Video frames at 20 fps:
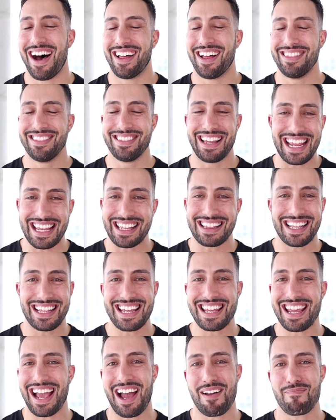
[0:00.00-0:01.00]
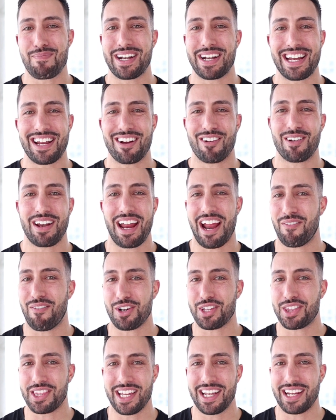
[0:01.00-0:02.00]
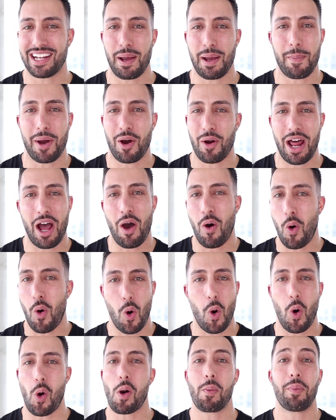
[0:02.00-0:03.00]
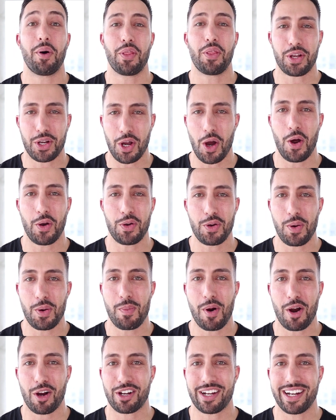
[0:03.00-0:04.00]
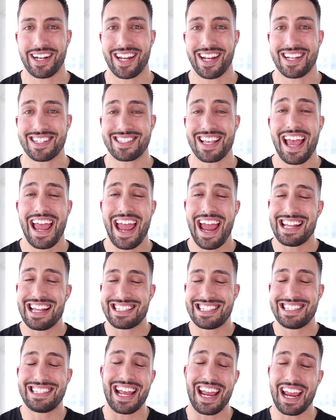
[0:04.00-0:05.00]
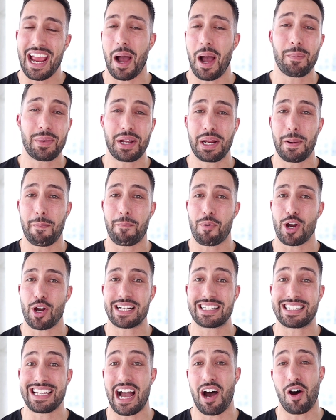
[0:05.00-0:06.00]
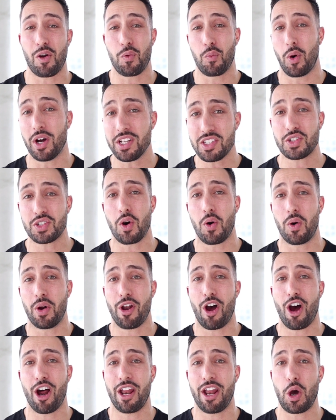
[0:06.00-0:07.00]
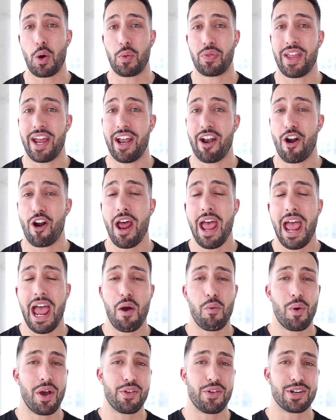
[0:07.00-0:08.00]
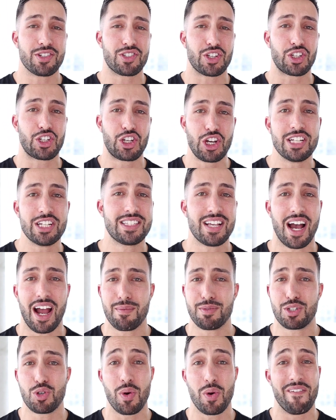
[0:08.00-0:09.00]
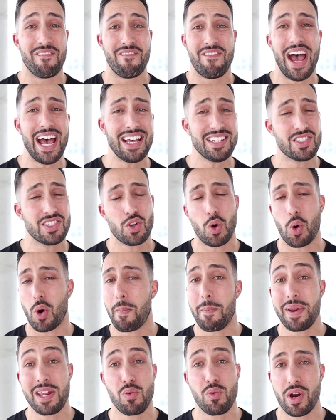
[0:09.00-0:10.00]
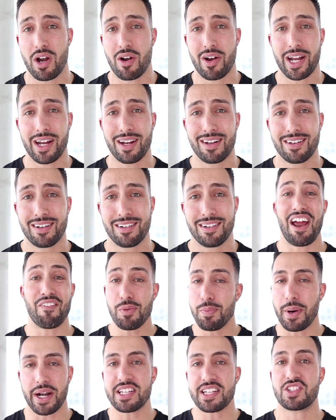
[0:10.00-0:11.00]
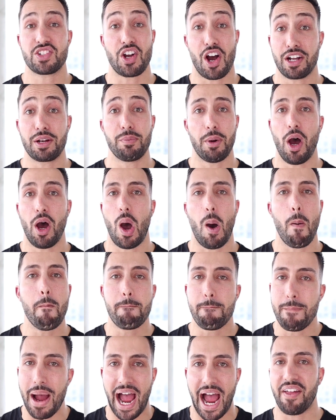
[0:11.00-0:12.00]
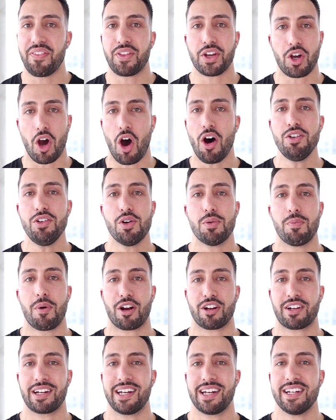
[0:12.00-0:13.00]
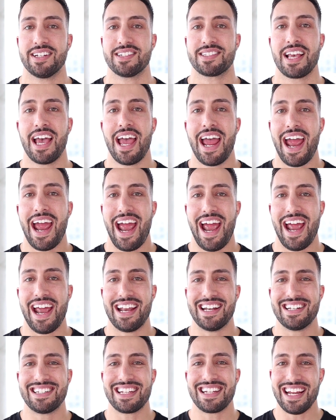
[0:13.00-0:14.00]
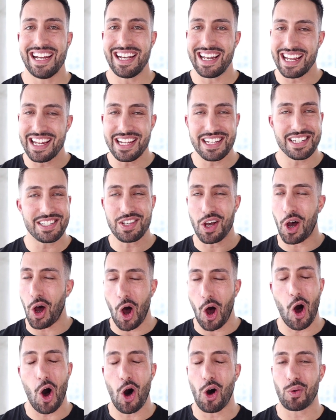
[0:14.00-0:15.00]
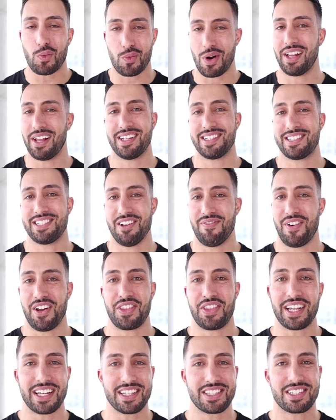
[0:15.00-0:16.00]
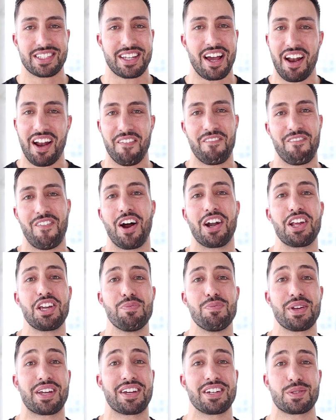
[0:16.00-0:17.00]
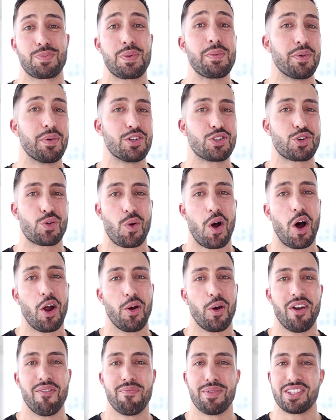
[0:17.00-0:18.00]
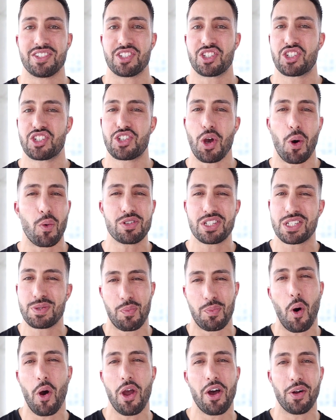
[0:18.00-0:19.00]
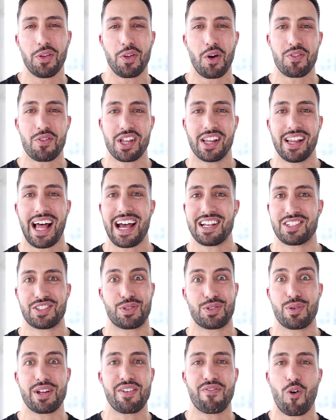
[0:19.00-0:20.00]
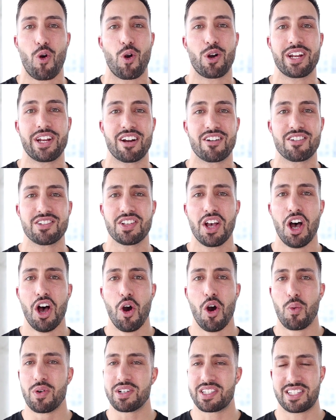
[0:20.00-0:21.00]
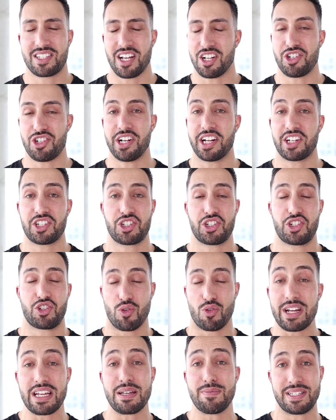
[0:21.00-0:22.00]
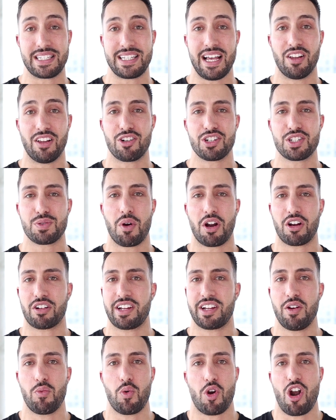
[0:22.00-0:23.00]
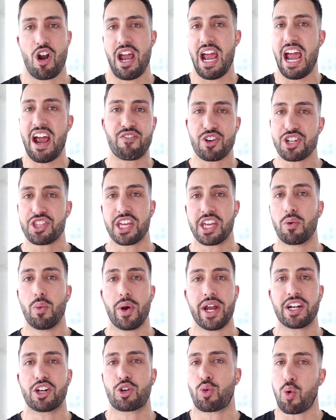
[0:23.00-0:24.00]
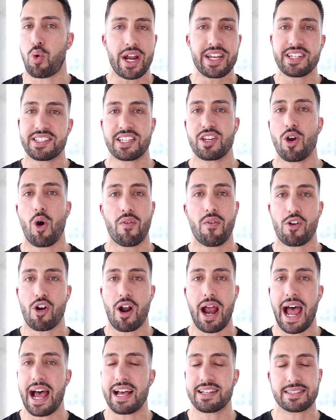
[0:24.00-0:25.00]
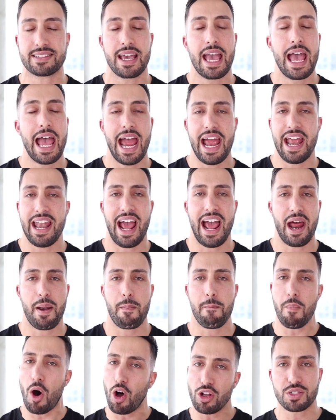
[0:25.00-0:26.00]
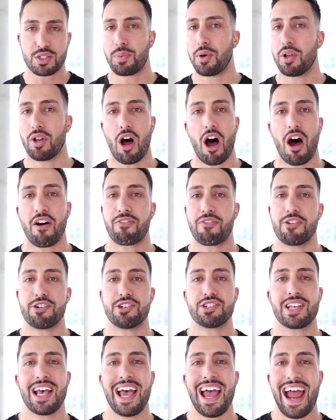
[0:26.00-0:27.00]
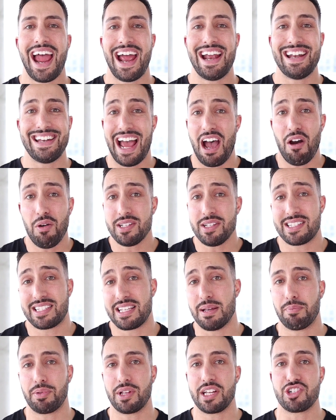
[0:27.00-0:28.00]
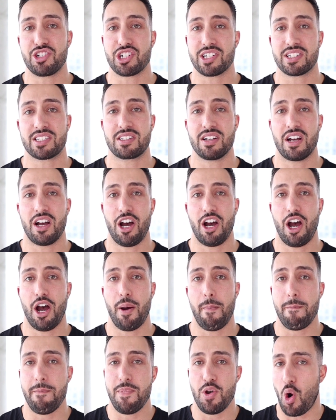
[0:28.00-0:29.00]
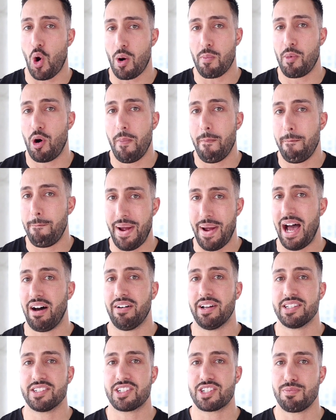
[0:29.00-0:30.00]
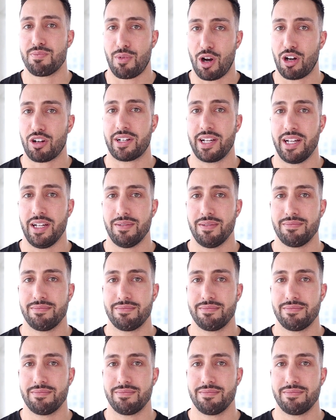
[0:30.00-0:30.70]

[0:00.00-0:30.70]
Lately, I've been hearing everything about how horrible the condo market is, and today I'm gonna break down what's going on out there and whether it's a good time to invest or be wary. Everybody is talking about how bad the condo market is, and it is all relative. I think it's kind of funny because people in Toronto have been so spoiled over the last 3-4 years with such an extreme seller's market where everything went crazy over ask and had multiple offers, and now it's simply just a normal balanced market.